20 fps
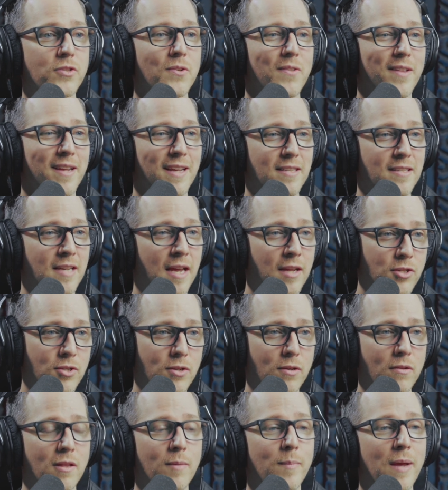so they
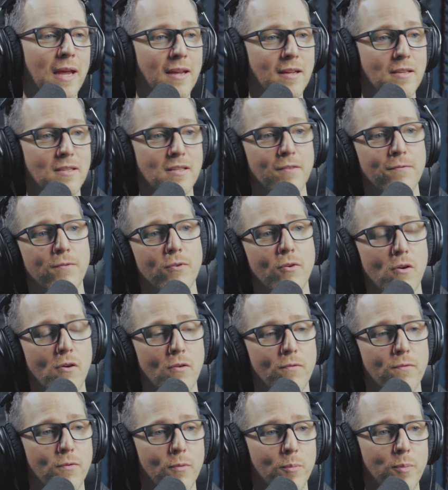intentionally make it
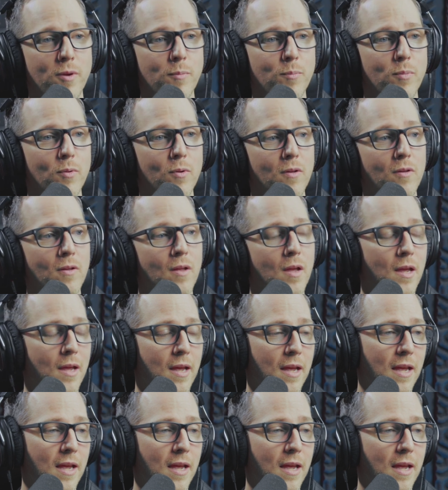difficult for people